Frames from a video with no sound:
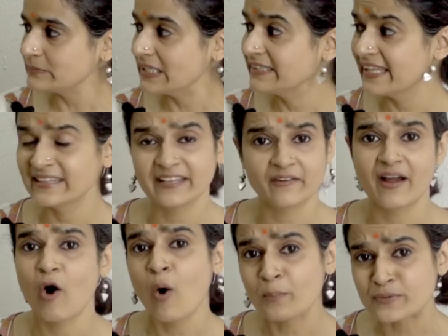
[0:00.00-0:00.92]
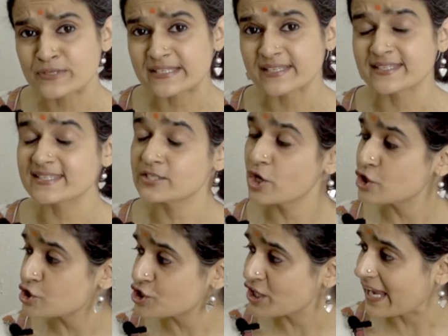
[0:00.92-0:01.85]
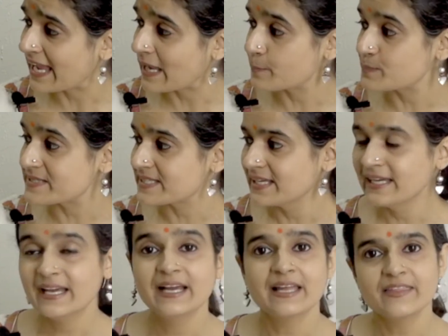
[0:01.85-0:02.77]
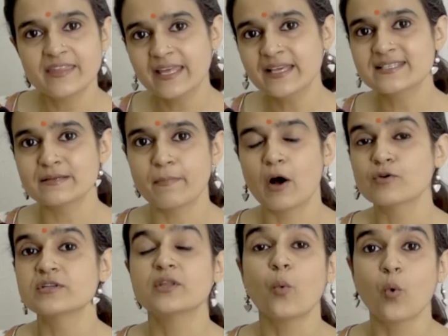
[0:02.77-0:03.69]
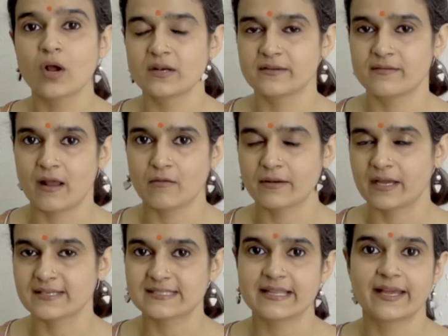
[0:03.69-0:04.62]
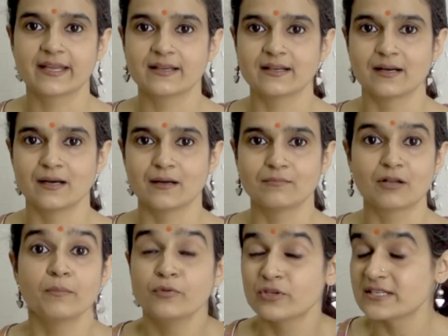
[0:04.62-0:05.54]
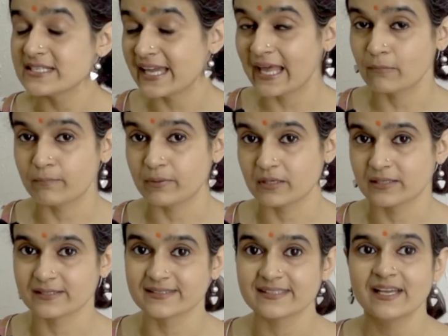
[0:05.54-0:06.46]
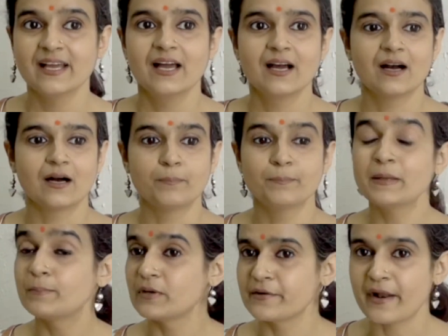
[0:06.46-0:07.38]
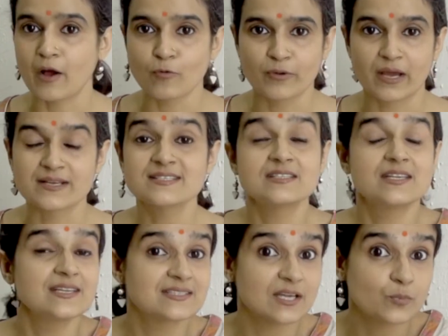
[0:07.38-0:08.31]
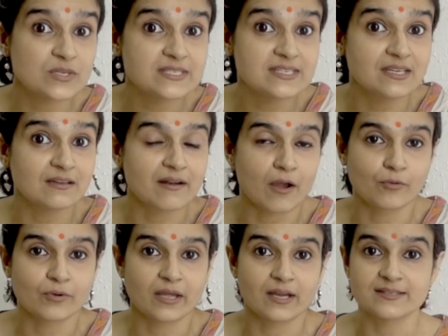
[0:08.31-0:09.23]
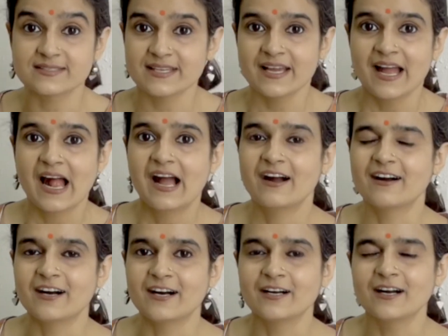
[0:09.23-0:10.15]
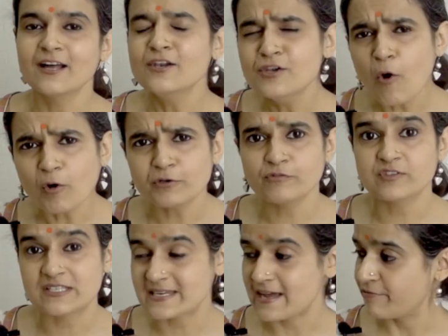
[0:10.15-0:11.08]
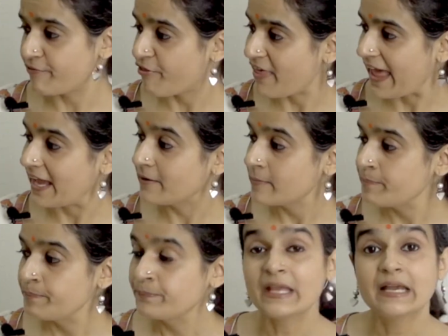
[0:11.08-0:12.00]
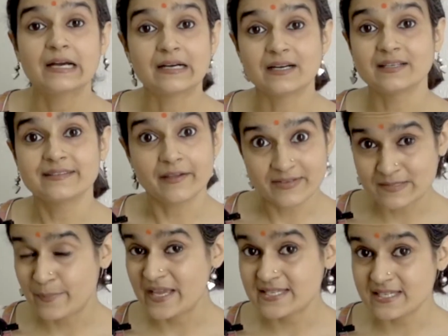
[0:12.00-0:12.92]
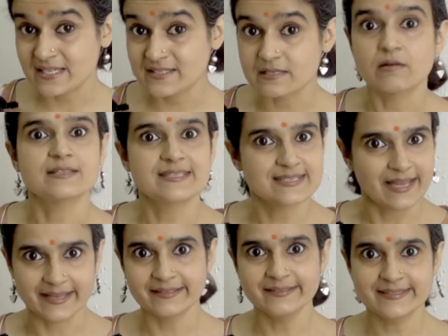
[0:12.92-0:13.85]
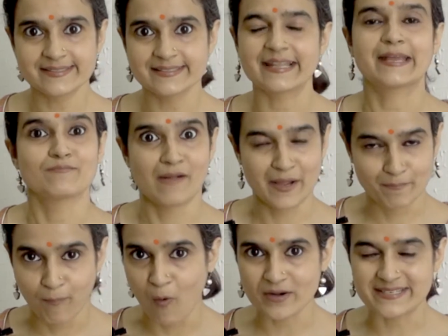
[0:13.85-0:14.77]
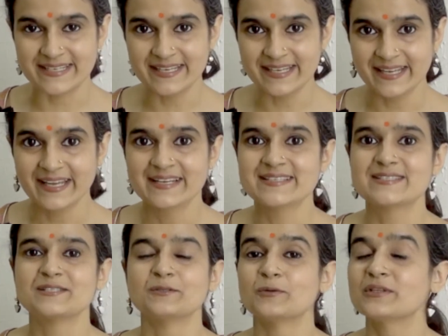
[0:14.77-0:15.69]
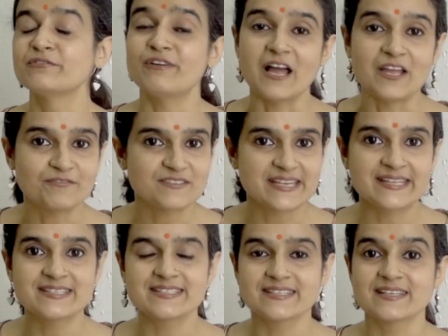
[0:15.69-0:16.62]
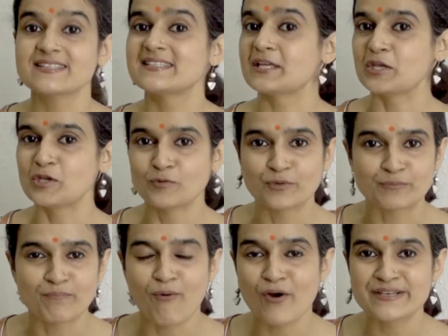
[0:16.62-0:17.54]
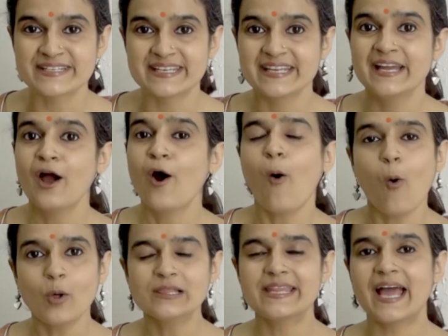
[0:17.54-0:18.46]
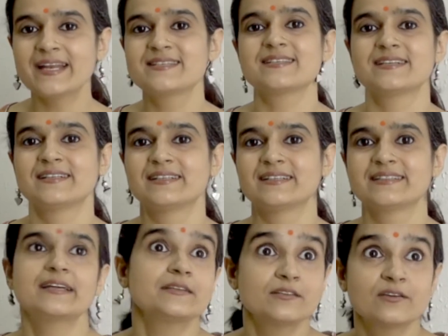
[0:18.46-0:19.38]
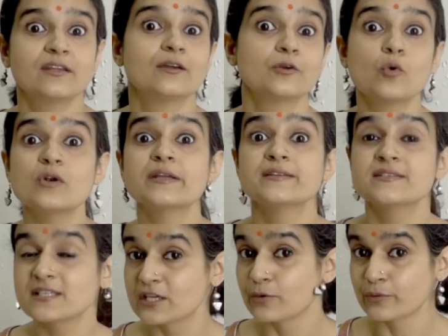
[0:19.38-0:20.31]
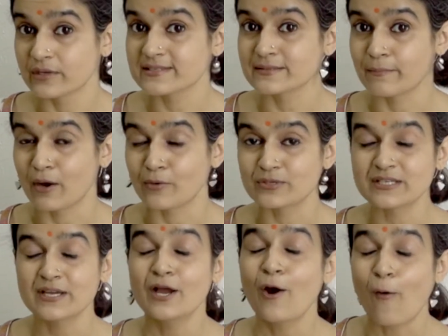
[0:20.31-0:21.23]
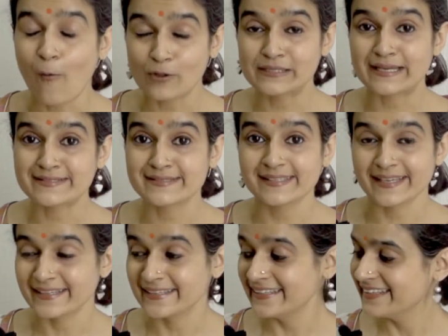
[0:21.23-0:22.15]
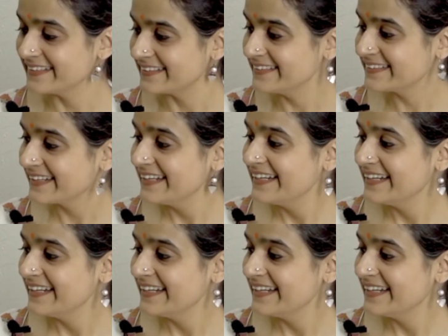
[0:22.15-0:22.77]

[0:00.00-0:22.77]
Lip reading: Then there are opposites, shapes, things about the world around us like community helpers, people around us, things that we see around us, a lot of stuff there. There is basics on science like my body, so the 5 senses, the human body, all that that a 3-year-old is curious about, all that is in here.